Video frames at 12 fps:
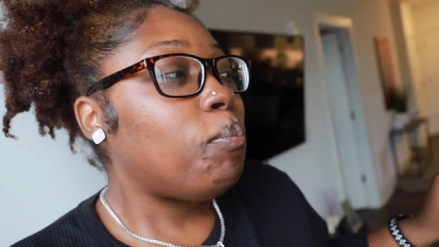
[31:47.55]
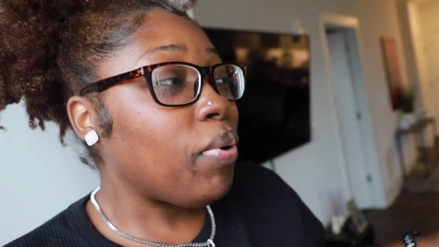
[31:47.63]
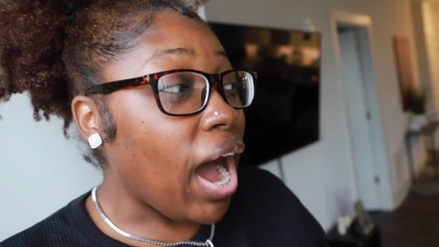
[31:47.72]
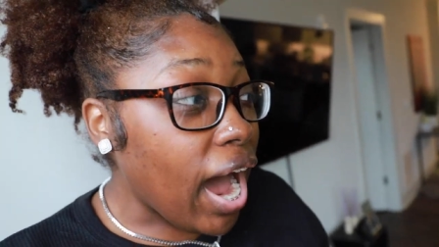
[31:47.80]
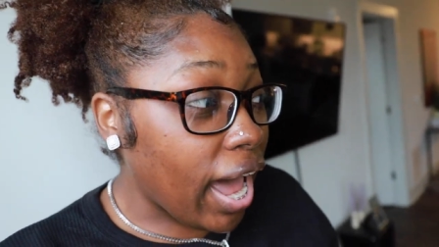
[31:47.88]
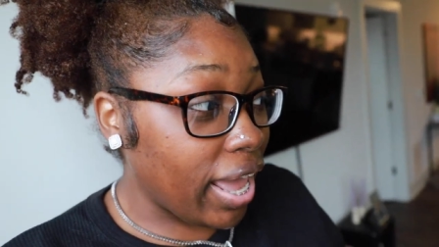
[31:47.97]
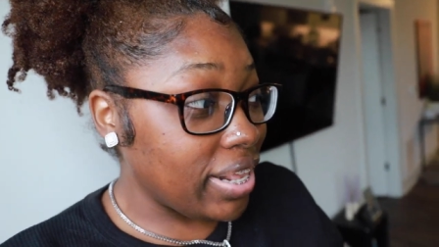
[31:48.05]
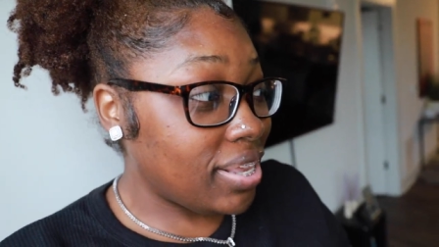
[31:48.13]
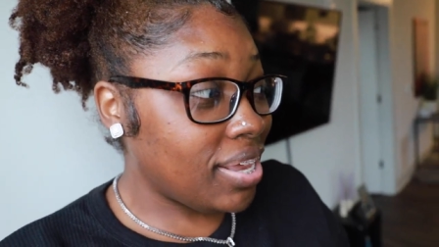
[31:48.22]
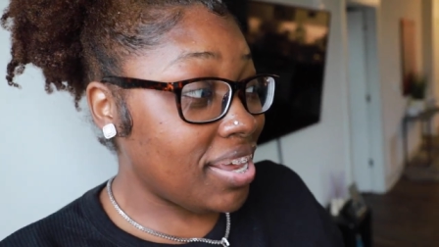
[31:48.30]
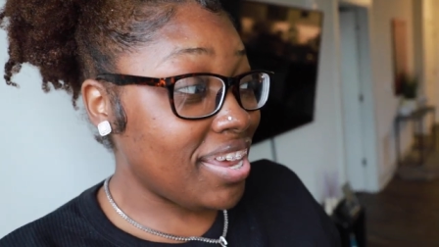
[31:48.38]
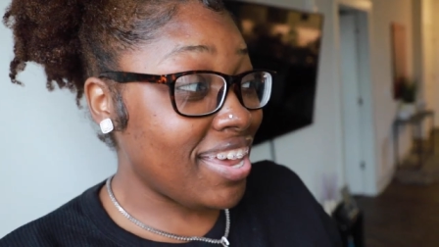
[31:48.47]
But that's
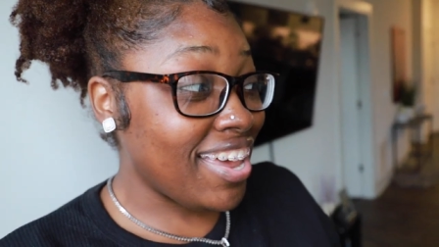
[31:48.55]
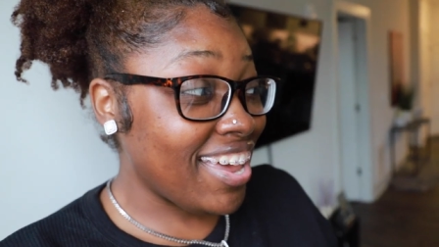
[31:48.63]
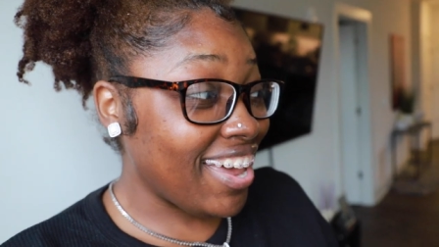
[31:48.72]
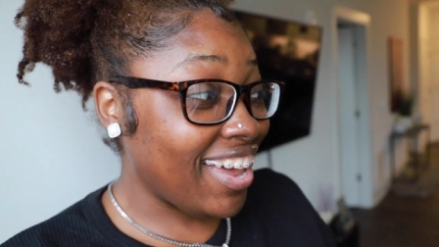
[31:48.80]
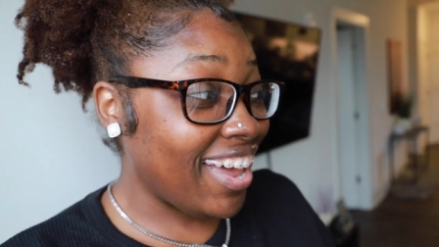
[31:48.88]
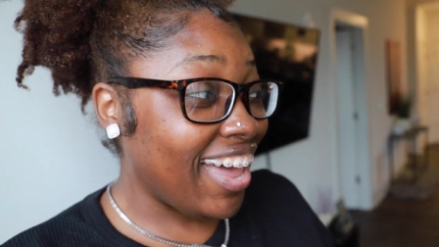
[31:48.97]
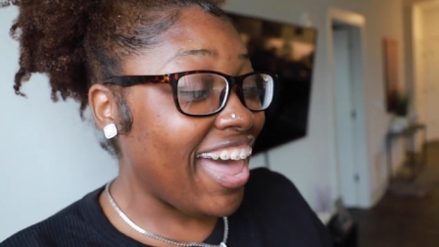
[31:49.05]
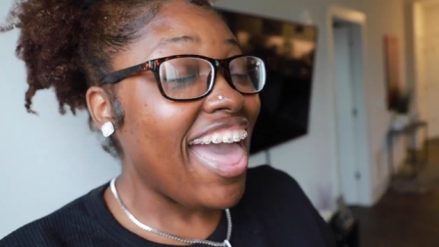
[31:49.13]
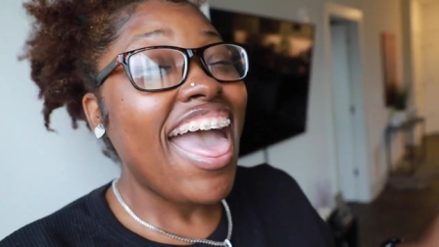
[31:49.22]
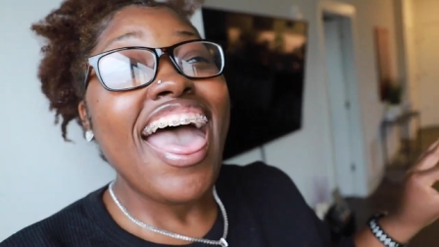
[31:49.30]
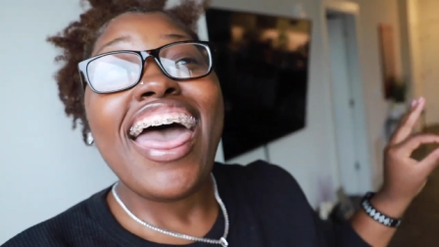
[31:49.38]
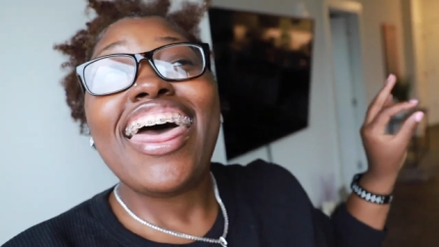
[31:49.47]

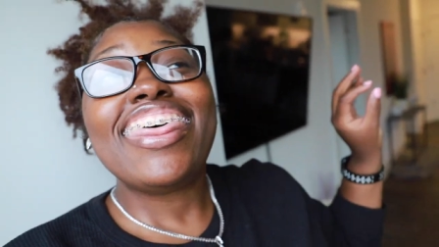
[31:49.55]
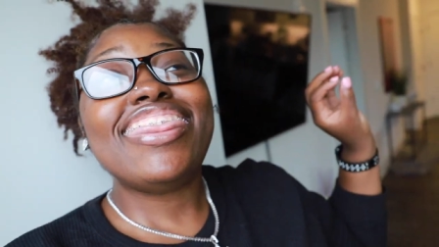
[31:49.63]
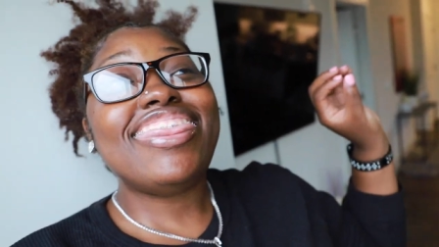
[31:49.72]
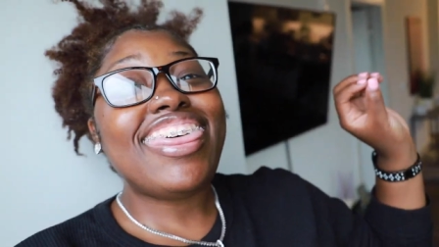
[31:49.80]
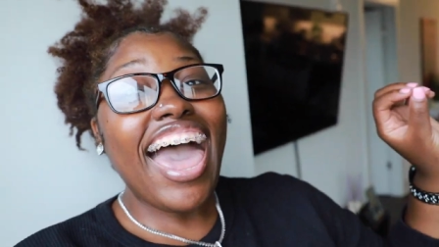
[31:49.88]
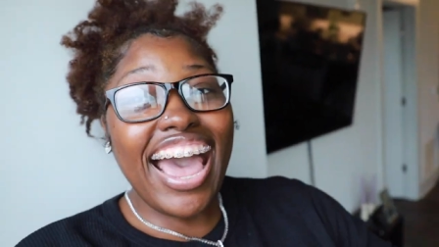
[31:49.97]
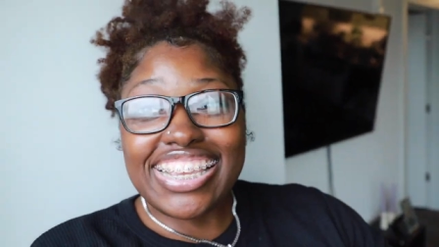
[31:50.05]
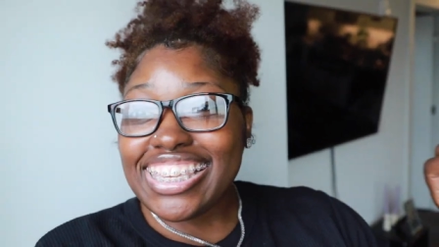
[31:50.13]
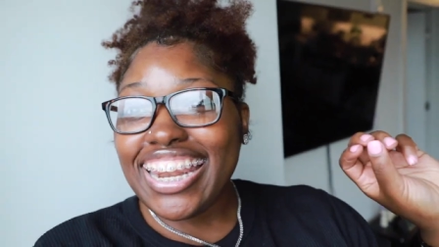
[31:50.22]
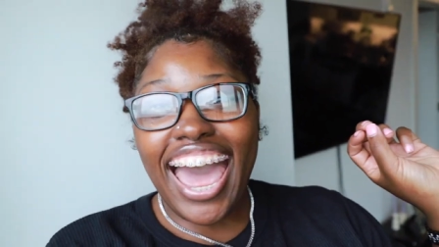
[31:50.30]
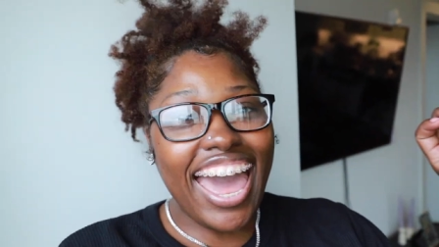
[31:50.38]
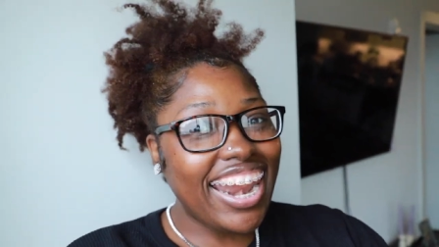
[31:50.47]

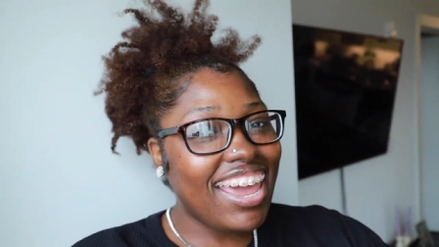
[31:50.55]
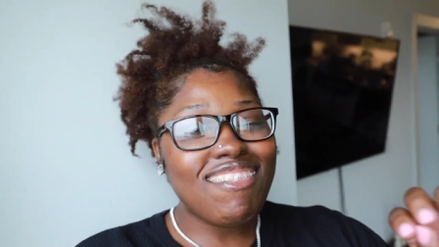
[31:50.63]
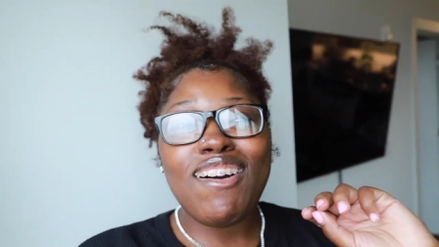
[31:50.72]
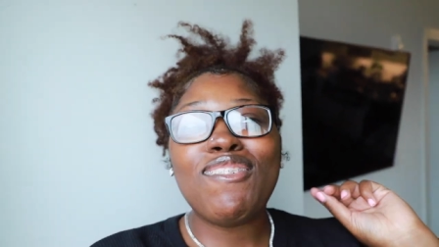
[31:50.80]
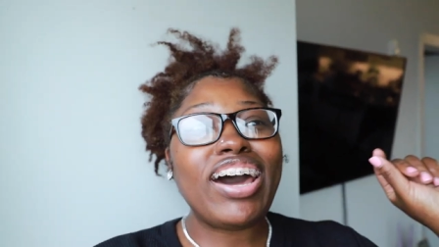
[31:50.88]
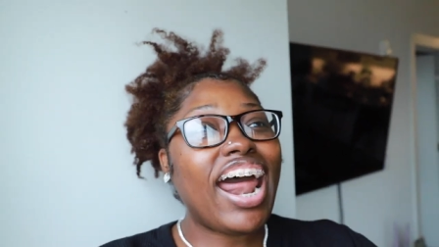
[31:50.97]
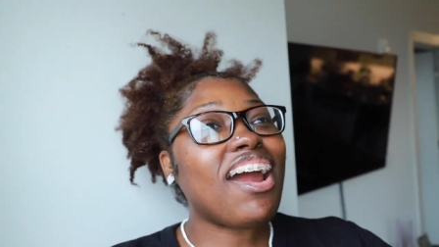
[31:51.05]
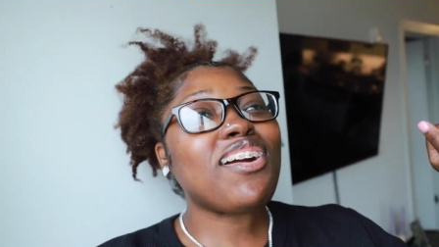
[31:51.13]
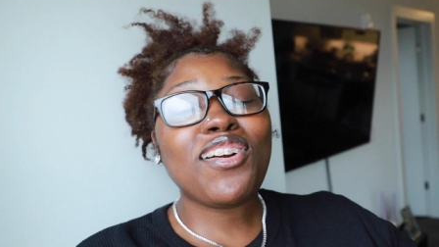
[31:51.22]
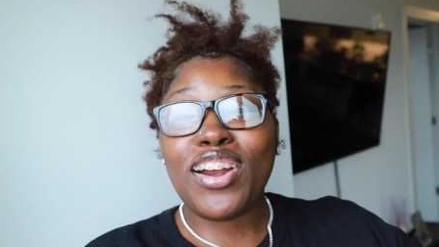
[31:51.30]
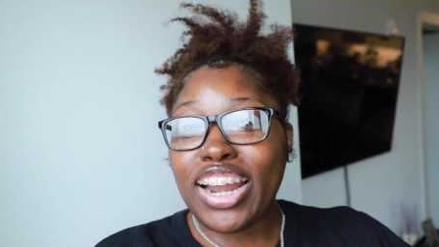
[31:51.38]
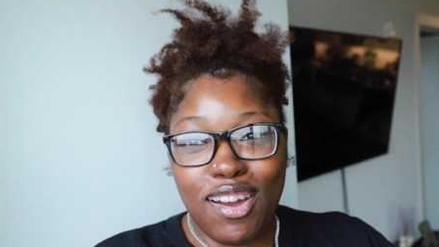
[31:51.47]
not even what
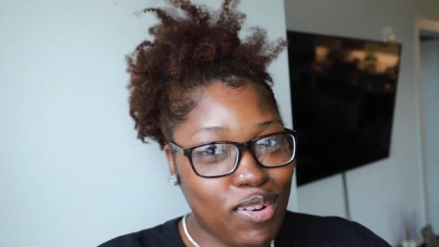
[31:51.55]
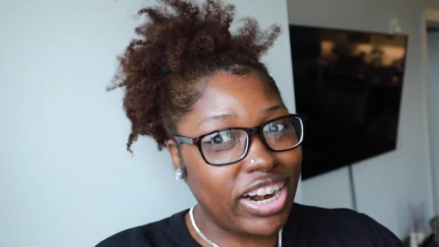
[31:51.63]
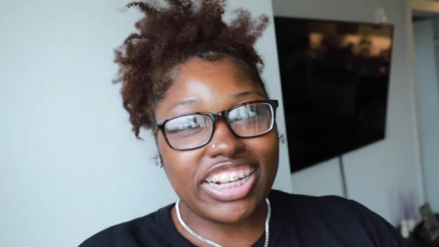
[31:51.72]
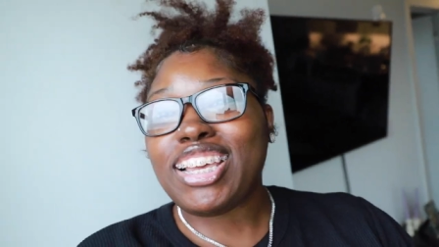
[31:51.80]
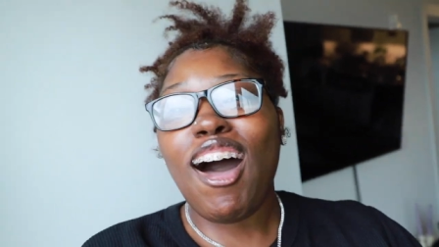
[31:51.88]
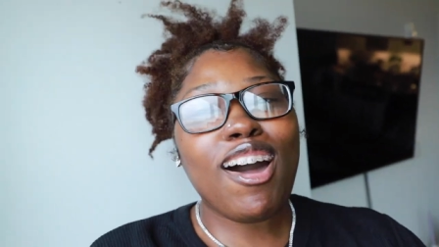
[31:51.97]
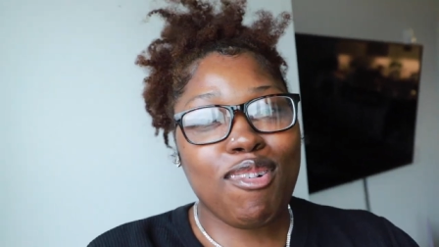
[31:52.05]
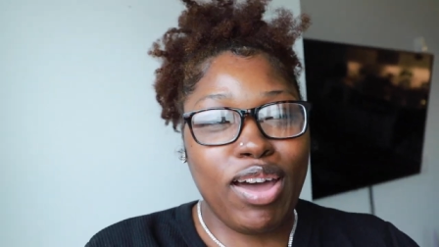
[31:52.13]
I really want to talk